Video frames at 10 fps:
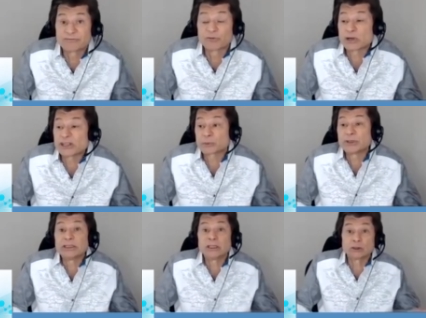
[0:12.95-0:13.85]
43
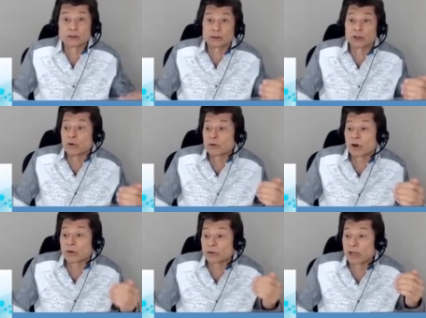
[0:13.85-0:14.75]
years ago
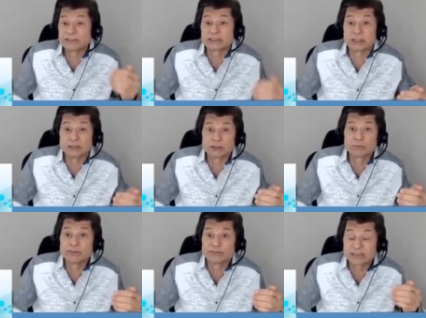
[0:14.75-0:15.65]
called Life Extension.
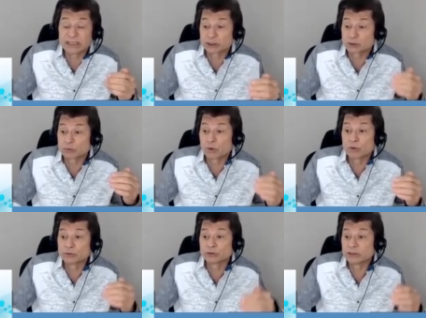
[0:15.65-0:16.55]
We've since
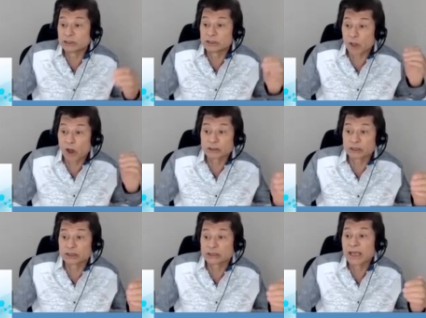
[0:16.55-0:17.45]
grown to the
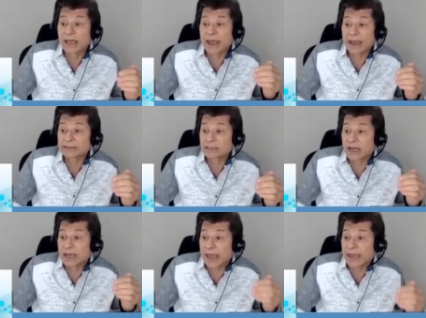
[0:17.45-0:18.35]
largest
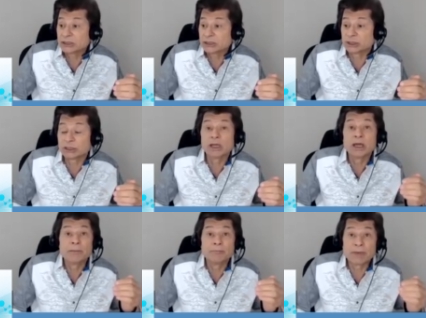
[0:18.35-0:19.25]
anti aging
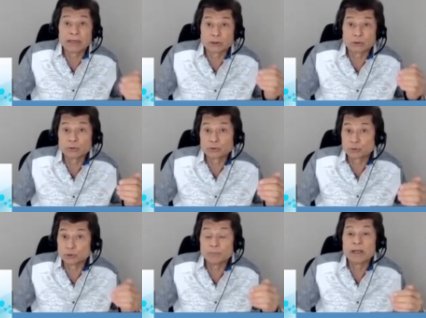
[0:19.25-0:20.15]
medical
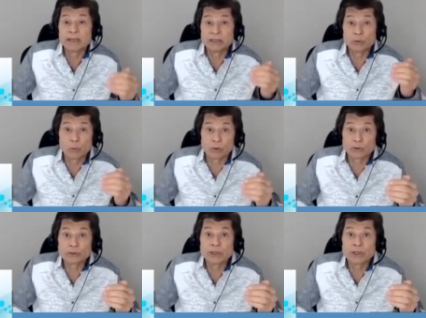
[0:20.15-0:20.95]
group in the world.